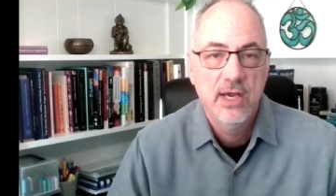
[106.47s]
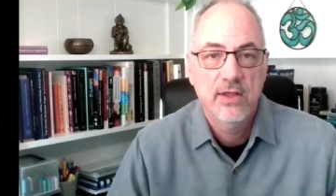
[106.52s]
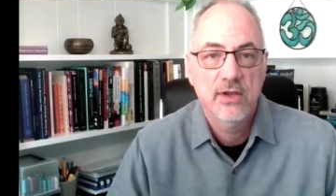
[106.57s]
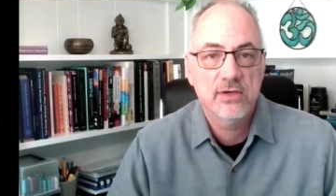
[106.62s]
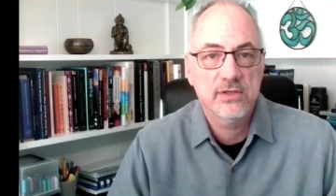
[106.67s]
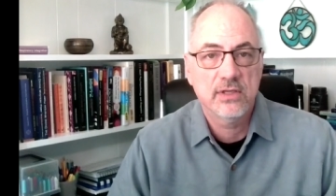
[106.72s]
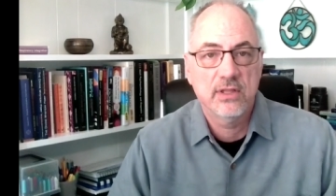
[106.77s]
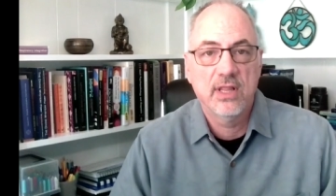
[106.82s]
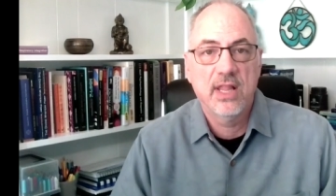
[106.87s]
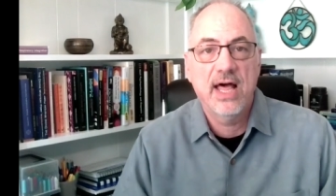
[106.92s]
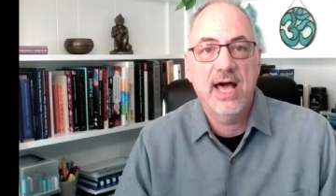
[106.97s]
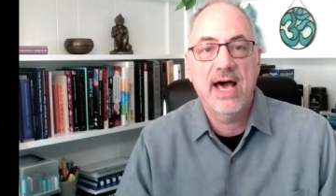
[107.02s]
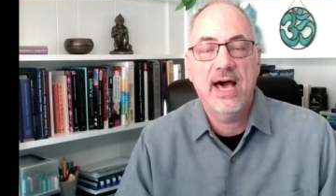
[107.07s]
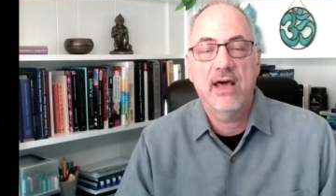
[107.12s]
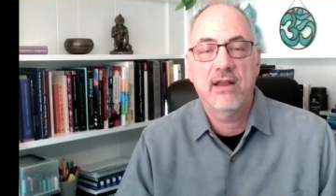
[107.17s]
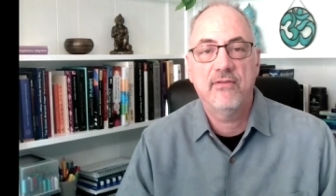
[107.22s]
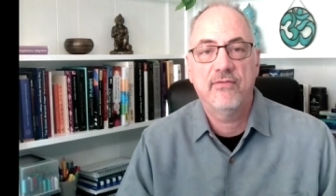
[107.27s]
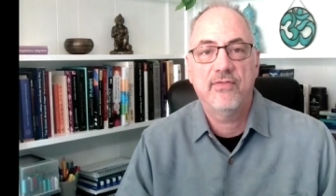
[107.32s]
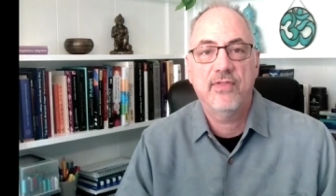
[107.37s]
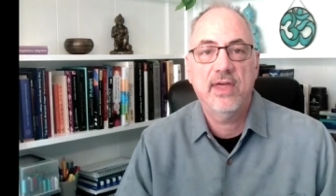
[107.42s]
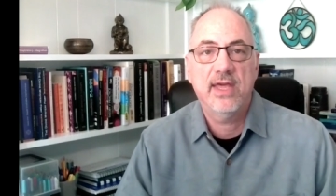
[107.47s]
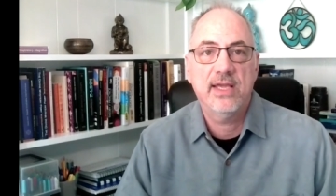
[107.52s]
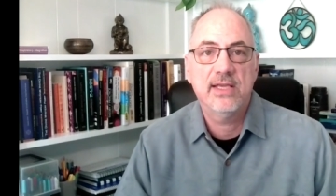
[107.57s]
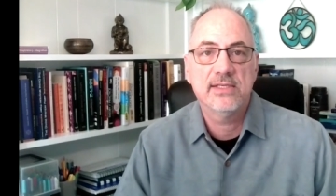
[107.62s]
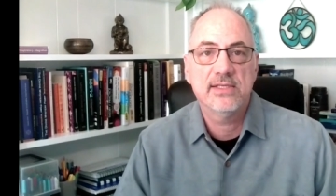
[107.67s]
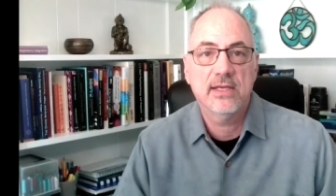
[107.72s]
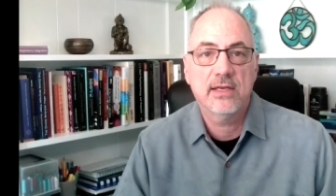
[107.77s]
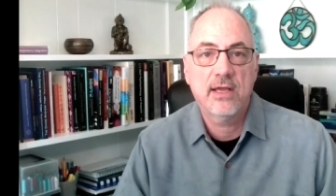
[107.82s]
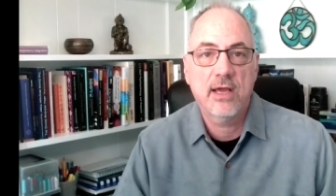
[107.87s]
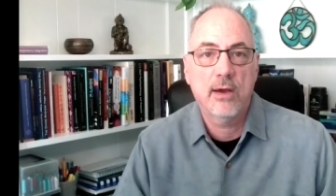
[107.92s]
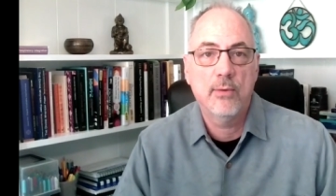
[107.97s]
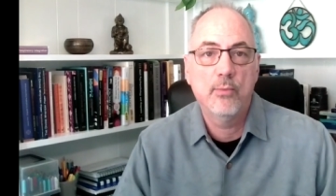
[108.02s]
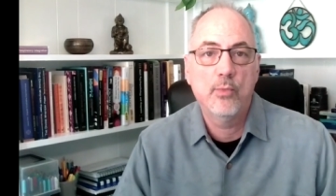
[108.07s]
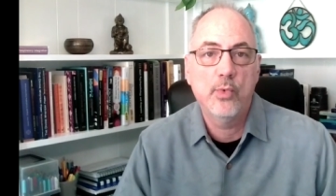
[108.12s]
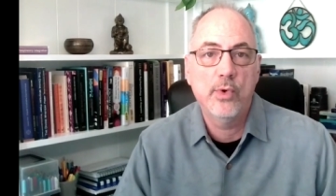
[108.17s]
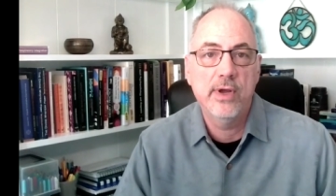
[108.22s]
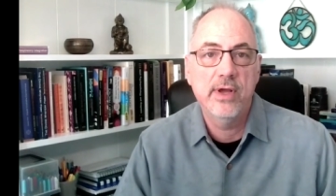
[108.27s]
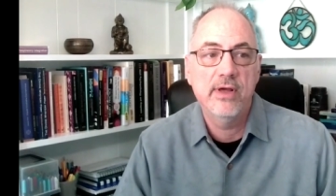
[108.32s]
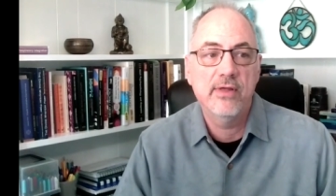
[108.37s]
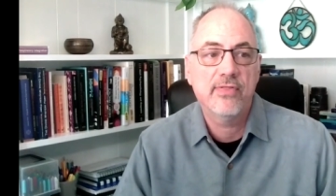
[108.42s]
There's a lot of things that come
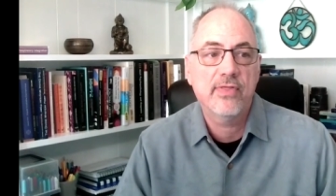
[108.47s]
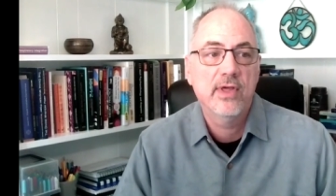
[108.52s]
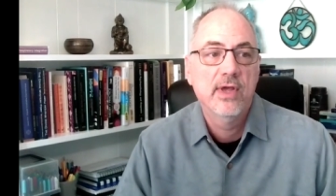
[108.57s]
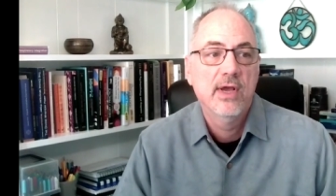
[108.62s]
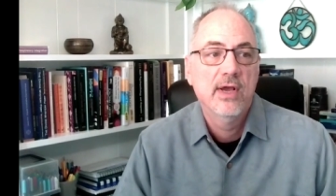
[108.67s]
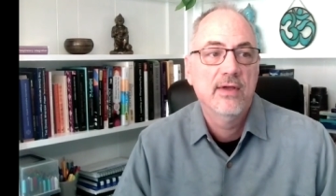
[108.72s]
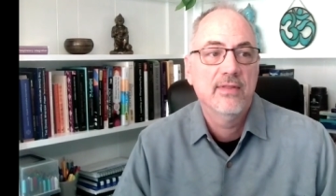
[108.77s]
with